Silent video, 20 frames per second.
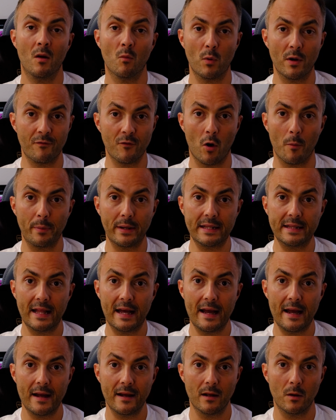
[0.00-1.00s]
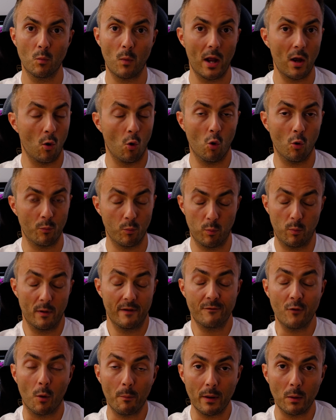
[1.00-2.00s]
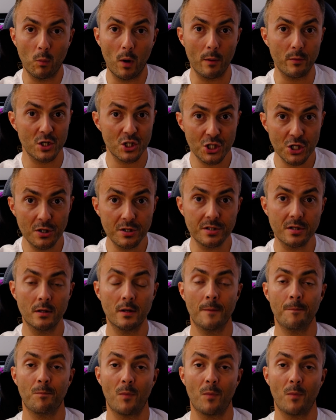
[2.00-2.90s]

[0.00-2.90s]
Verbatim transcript: we've not been there where we should